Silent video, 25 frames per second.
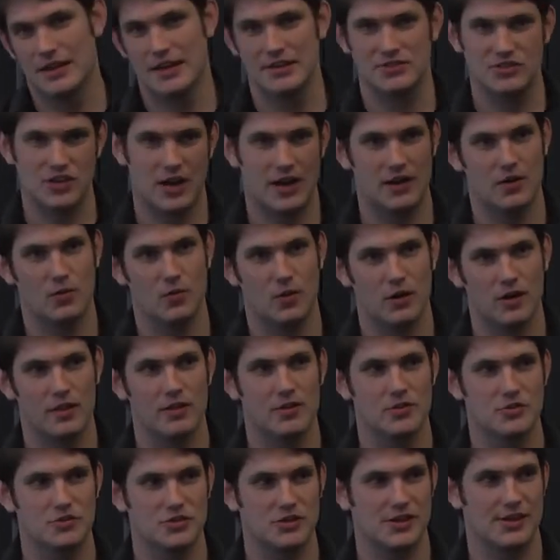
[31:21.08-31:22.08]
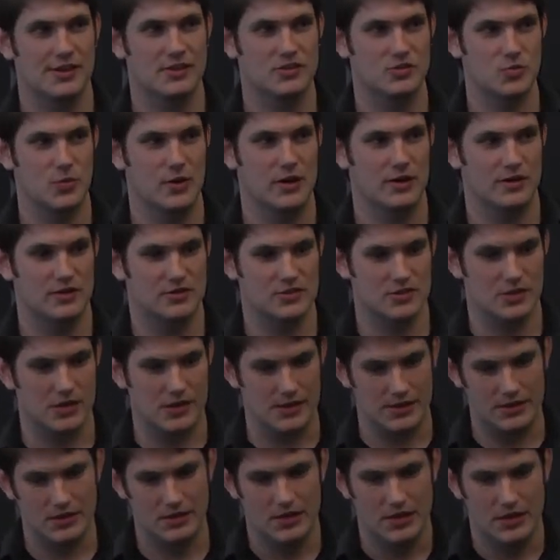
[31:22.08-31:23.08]
It's kind of one of those things where it's
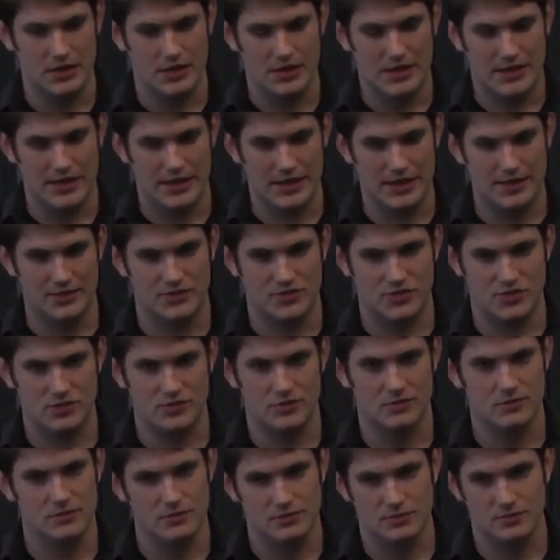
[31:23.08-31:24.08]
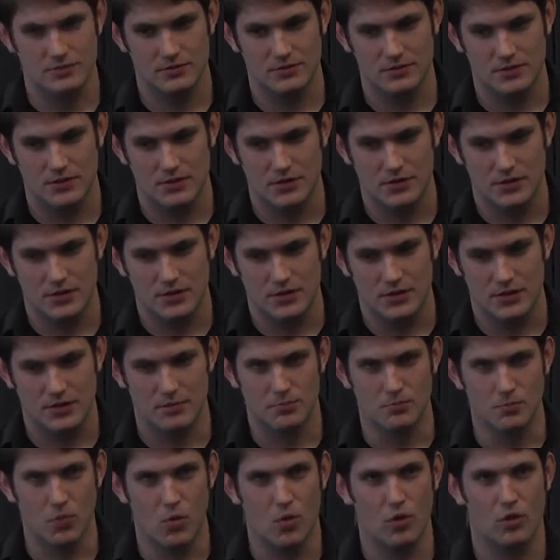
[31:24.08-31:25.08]
like, it's
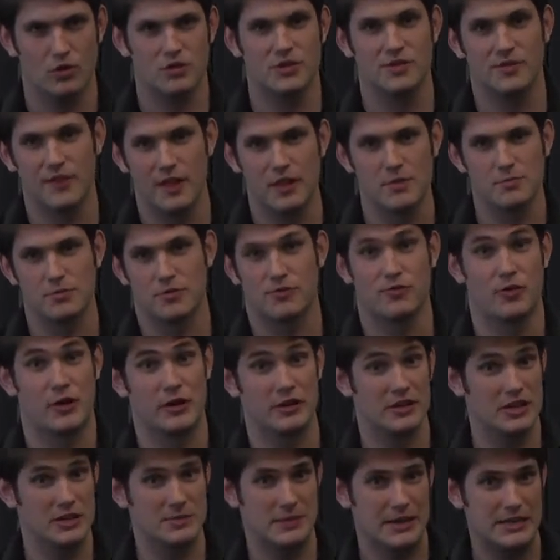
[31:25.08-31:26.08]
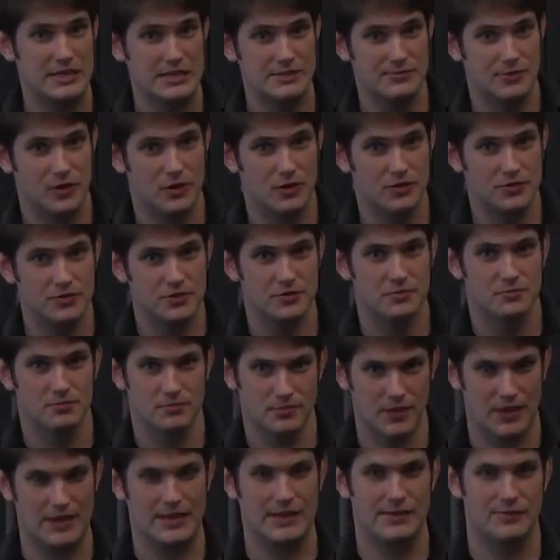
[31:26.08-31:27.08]
more developer friendly by default.
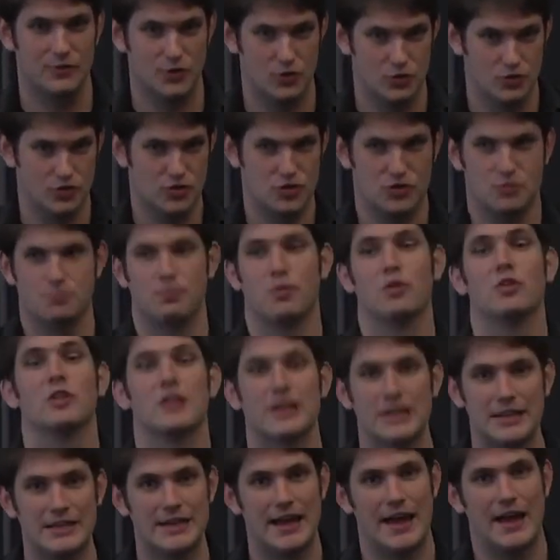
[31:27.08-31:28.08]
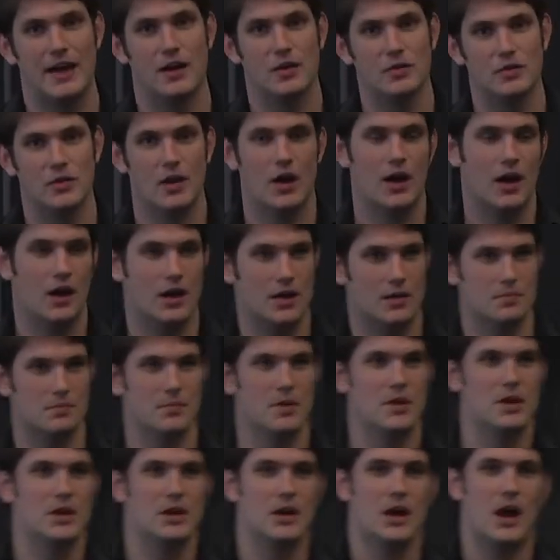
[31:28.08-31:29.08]
Like if you're just pulling it
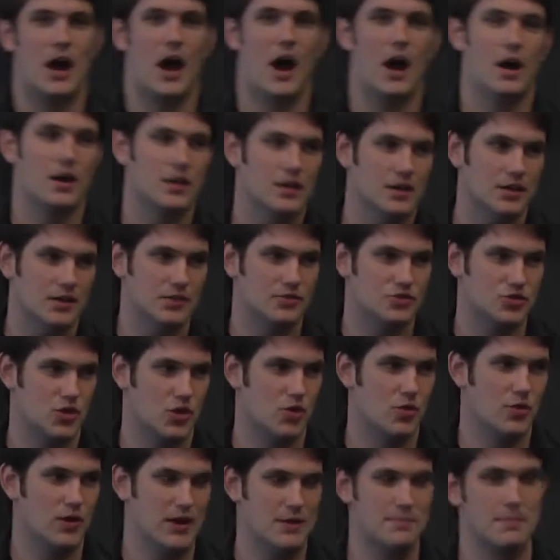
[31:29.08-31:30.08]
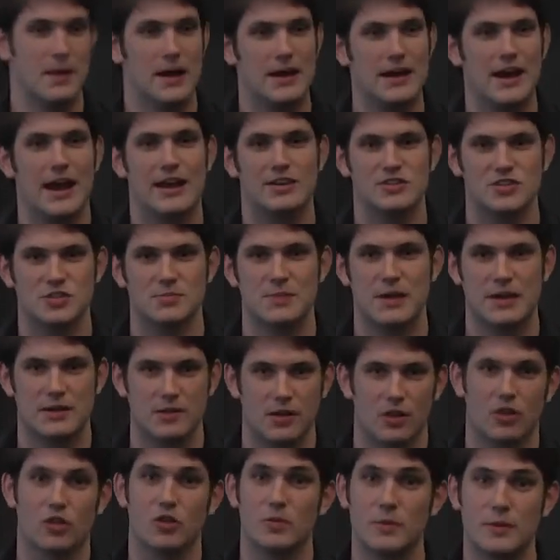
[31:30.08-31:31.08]
down, so it might actually
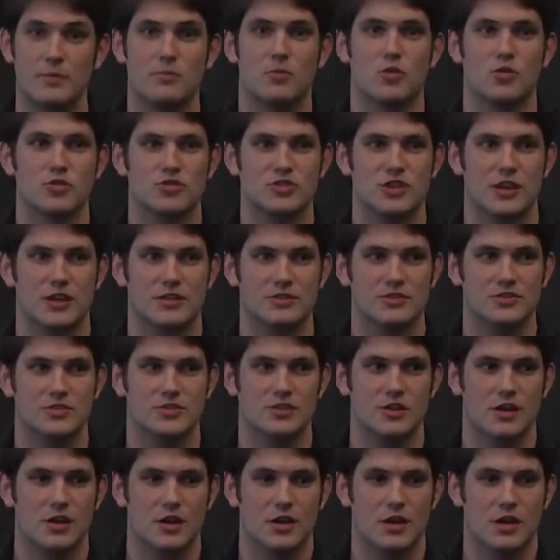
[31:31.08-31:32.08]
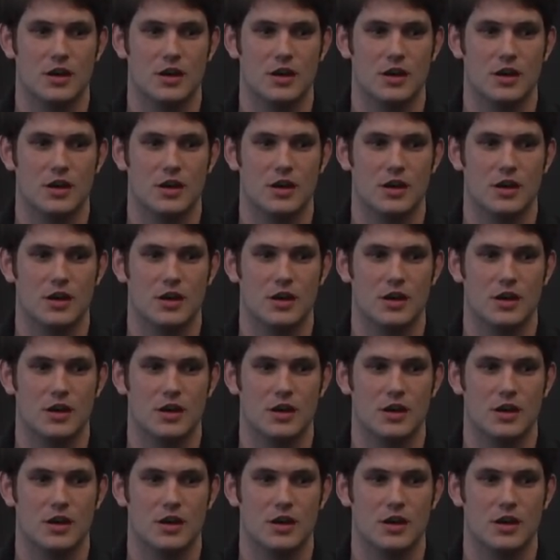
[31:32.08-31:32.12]
make a little bit more sense